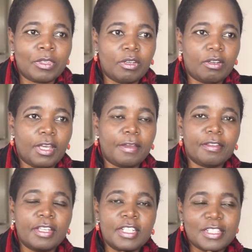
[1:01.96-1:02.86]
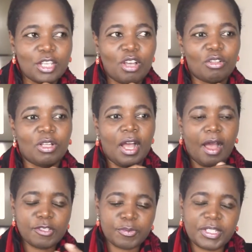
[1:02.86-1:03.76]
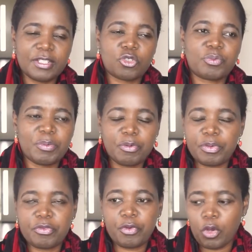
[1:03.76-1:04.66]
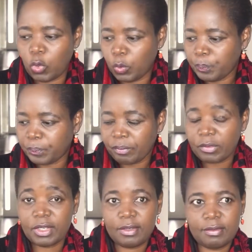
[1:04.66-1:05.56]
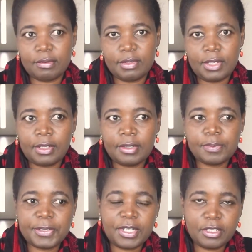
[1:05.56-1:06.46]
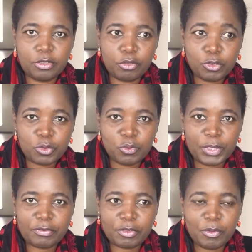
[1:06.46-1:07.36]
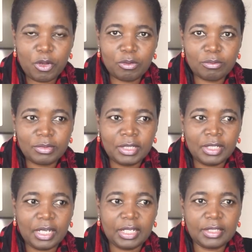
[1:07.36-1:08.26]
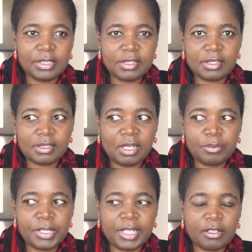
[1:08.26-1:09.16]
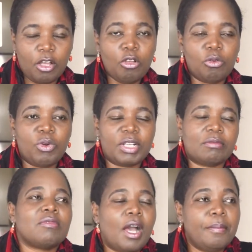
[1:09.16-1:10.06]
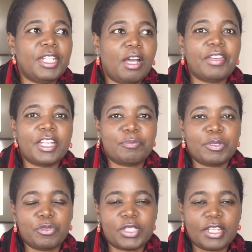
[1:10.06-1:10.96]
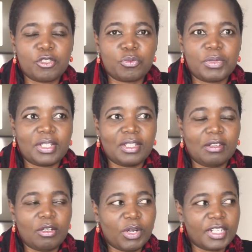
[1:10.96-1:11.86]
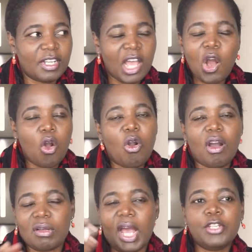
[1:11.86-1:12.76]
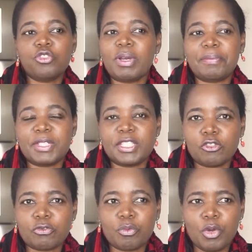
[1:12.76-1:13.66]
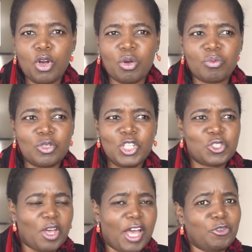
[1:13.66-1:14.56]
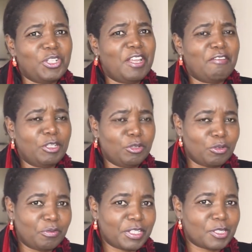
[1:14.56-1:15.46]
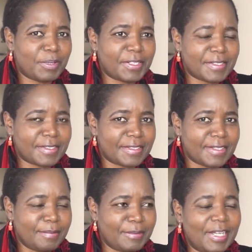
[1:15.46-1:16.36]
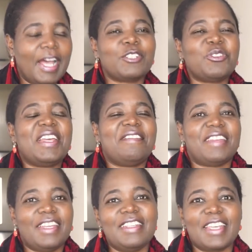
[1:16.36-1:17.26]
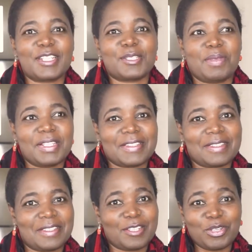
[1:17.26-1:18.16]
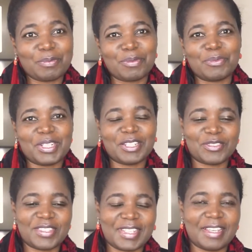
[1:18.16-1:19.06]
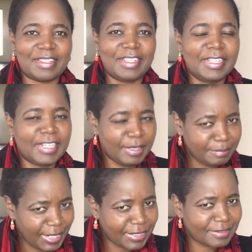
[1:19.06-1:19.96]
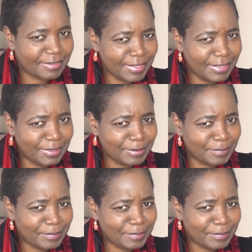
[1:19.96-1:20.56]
okay? So I've spoken to people before, especially those who work from home, and I'll be like, I've had people say to me, you know what, I do my business from home, so I don't have a lot of expenses. I don't have any expenses. That's what people tend to say. I'm like, really?